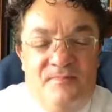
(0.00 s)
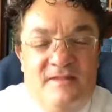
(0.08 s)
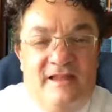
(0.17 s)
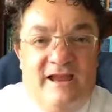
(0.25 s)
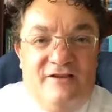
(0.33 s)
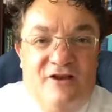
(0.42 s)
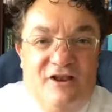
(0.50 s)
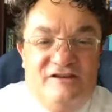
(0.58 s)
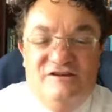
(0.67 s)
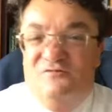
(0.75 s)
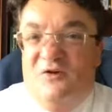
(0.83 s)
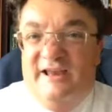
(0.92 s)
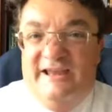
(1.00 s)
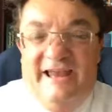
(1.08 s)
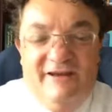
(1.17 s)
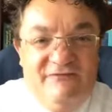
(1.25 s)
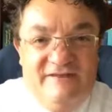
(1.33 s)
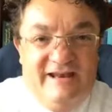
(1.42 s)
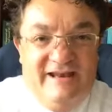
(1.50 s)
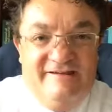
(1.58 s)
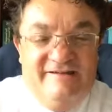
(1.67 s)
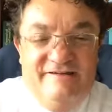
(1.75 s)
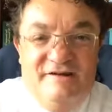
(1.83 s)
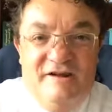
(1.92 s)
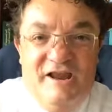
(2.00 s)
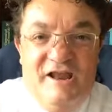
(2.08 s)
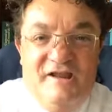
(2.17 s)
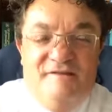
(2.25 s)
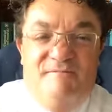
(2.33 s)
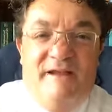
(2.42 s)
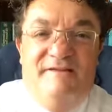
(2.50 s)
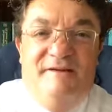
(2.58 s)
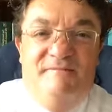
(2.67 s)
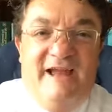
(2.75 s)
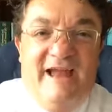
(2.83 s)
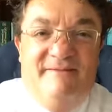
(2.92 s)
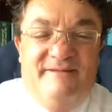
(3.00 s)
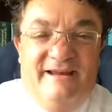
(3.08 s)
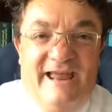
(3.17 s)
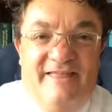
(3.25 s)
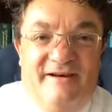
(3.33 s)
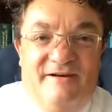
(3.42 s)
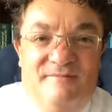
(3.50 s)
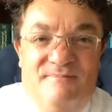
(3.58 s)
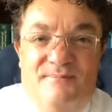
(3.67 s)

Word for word: technology what a gift it is to spend some time together.